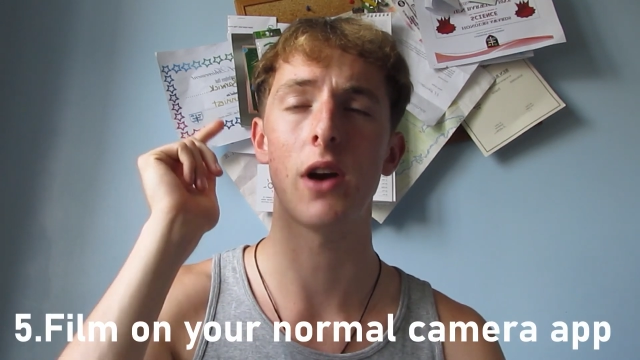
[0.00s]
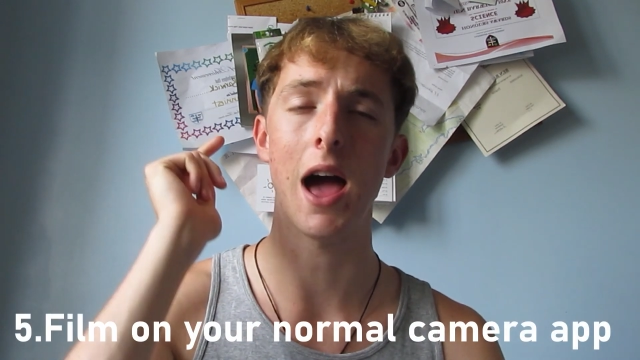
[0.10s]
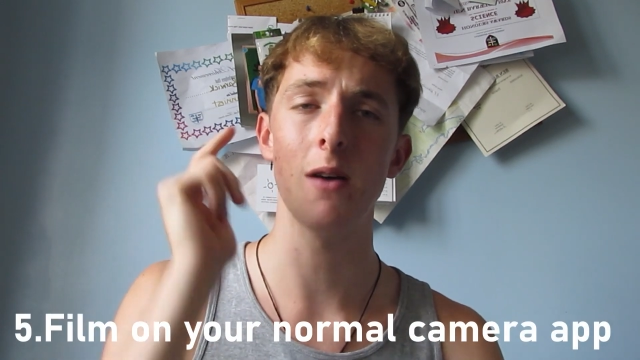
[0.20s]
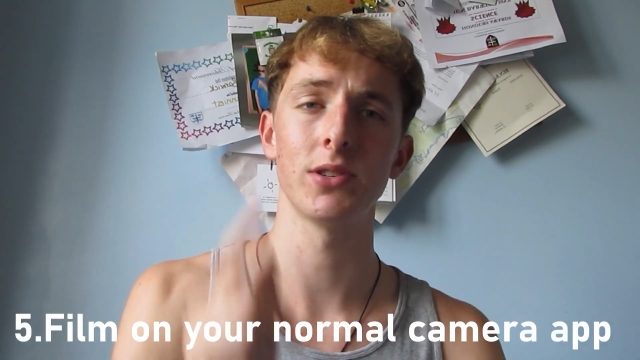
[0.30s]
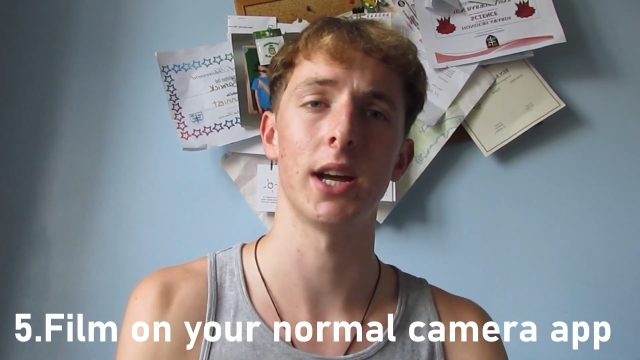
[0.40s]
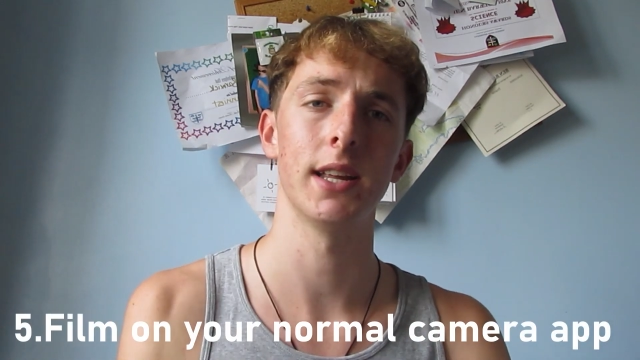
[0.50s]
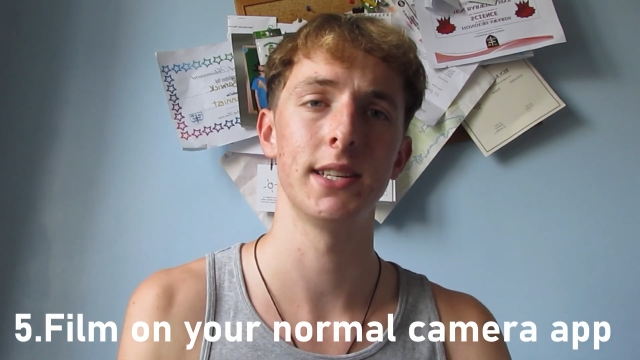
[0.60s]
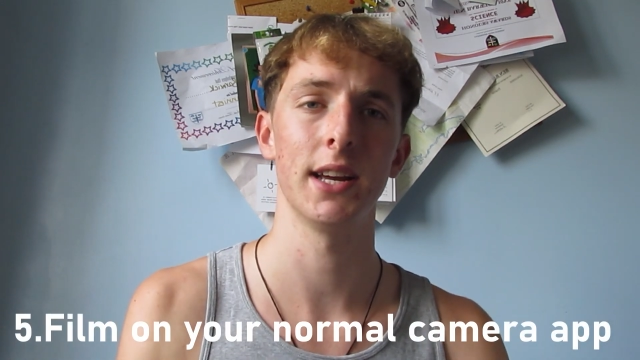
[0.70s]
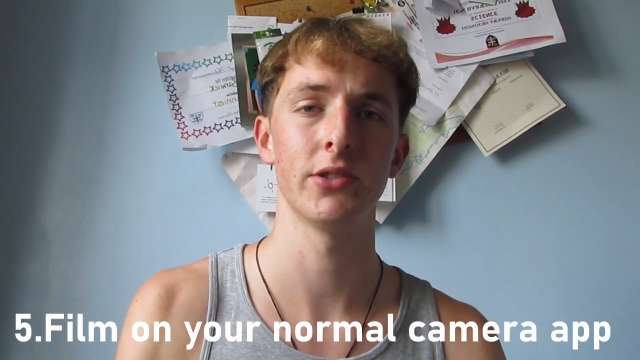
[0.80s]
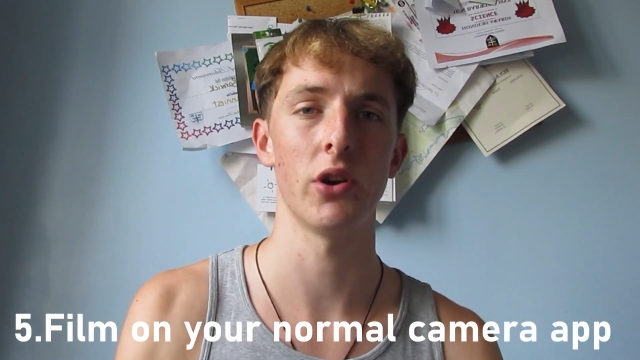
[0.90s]
outside of
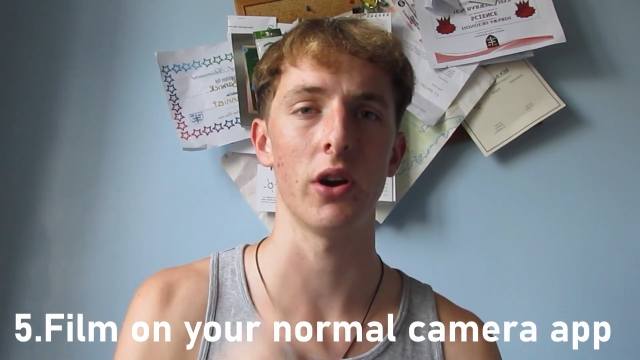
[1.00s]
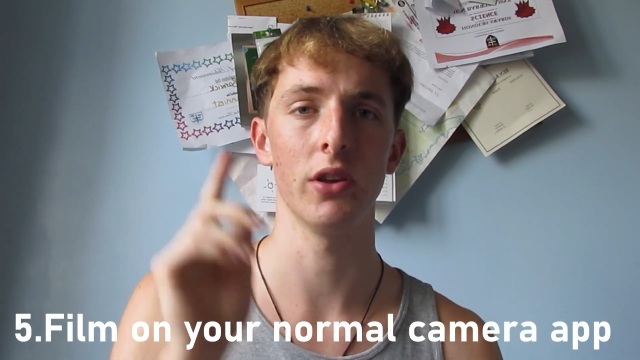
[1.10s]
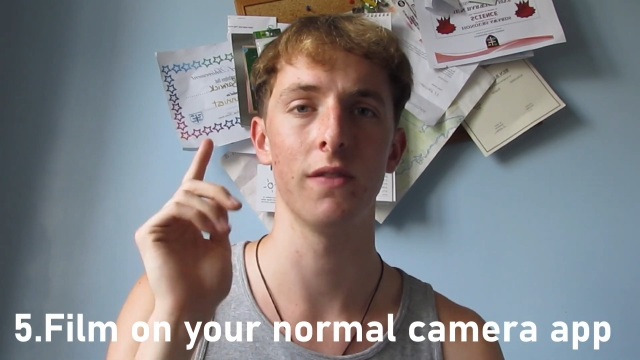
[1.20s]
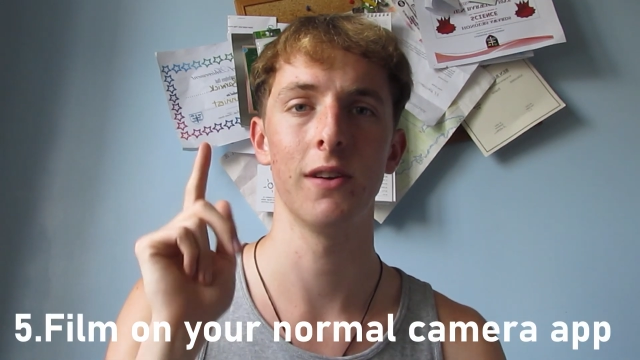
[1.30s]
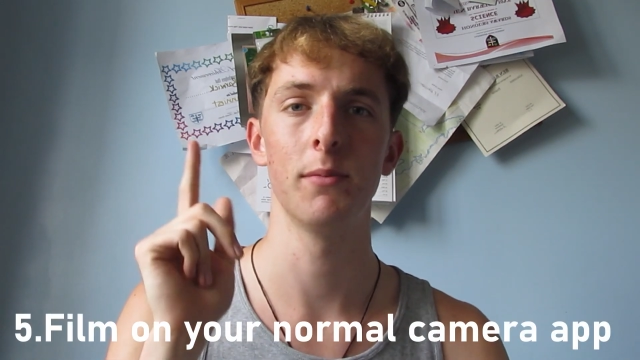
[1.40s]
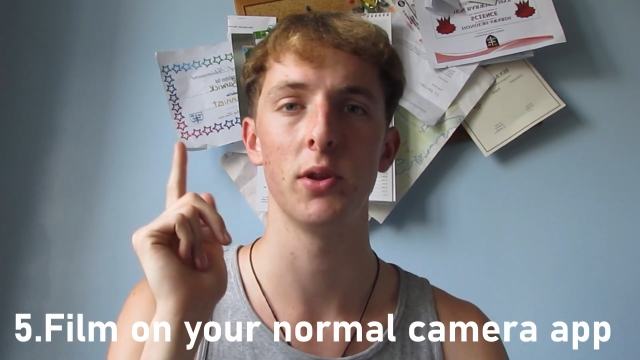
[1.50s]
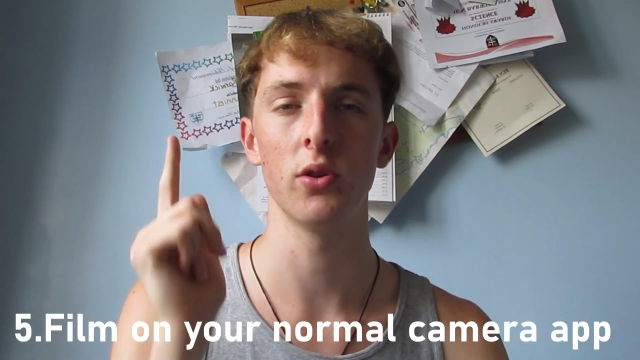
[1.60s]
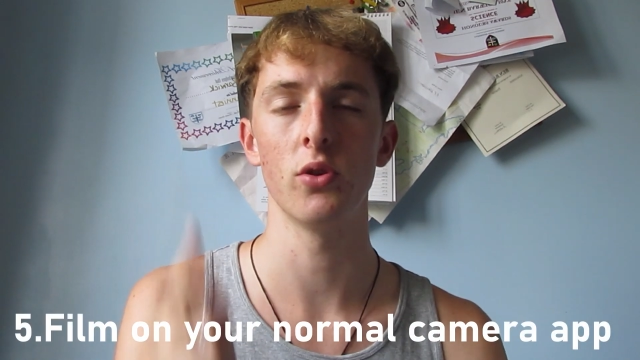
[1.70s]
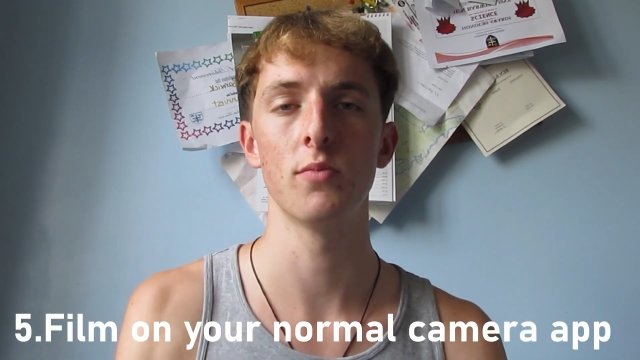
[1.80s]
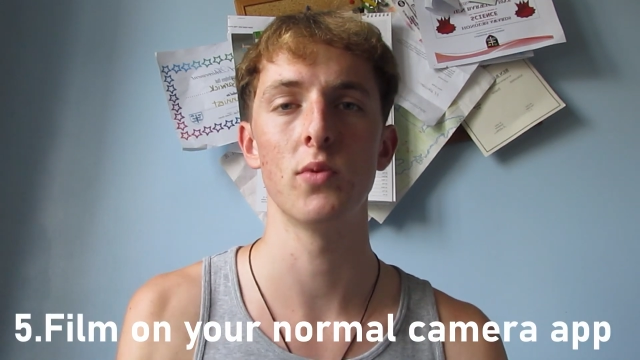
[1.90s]
TikTok and you're filming on your
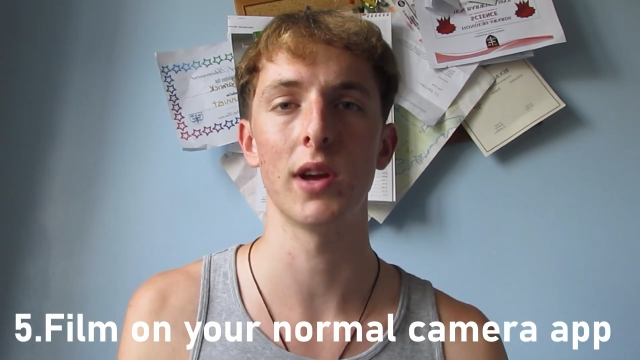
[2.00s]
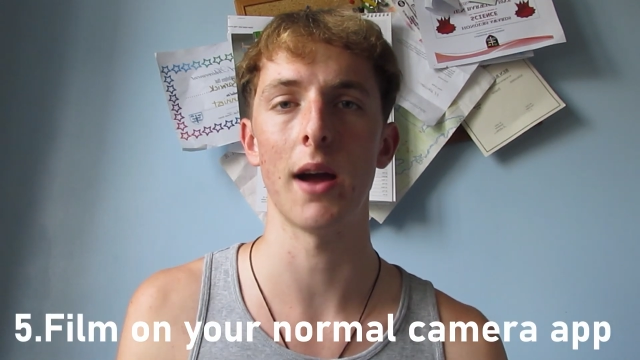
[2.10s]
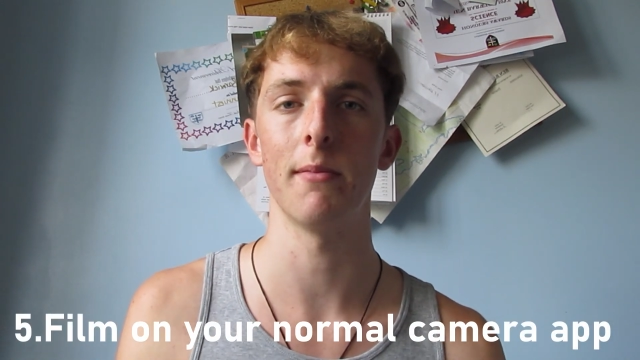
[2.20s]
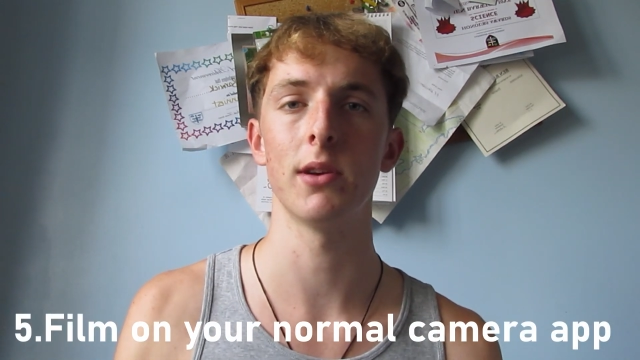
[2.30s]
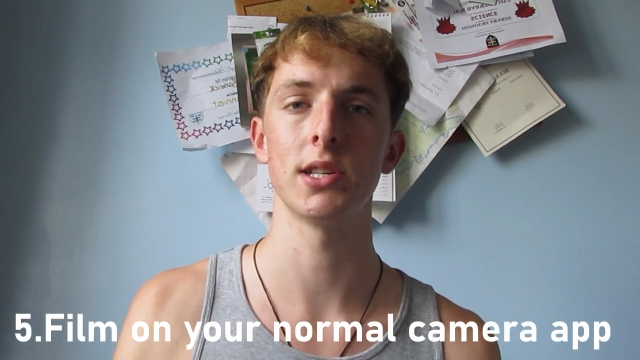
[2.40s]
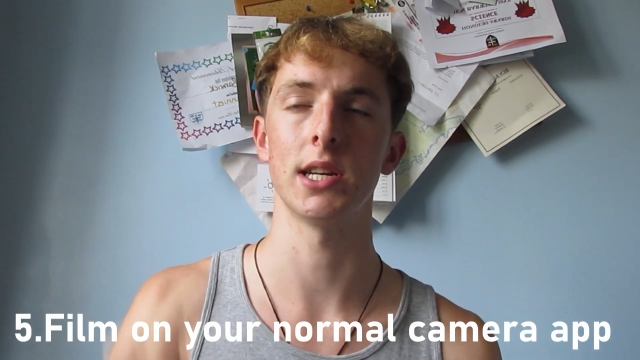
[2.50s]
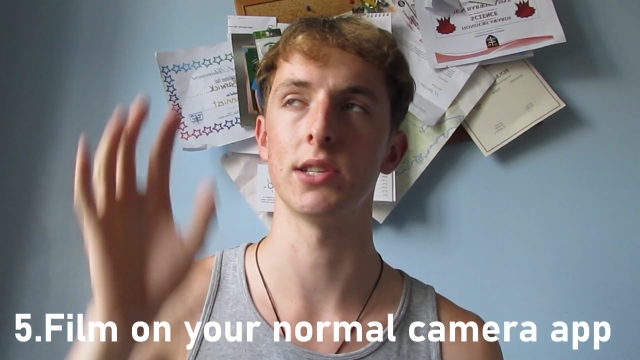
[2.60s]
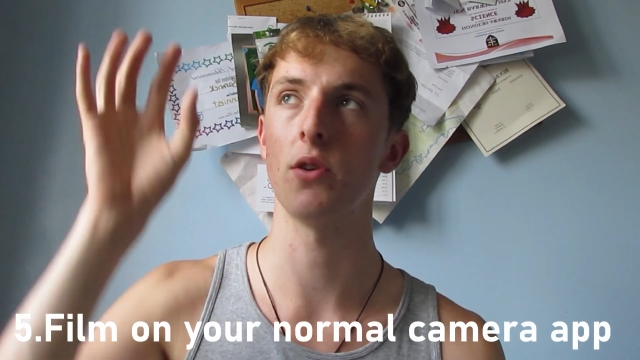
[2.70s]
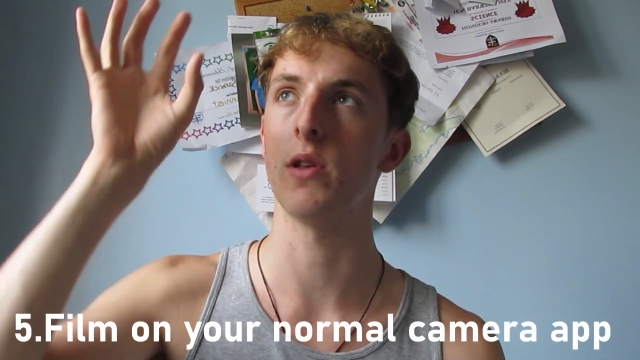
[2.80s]
normal camera, so there's no